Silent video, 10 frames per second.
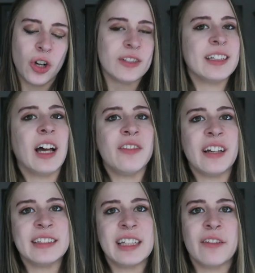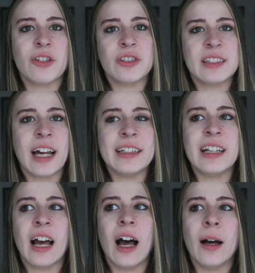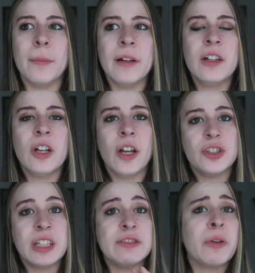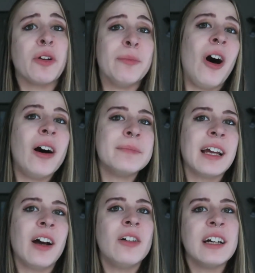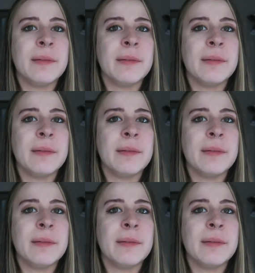herself and save her son. She lives with her mom now.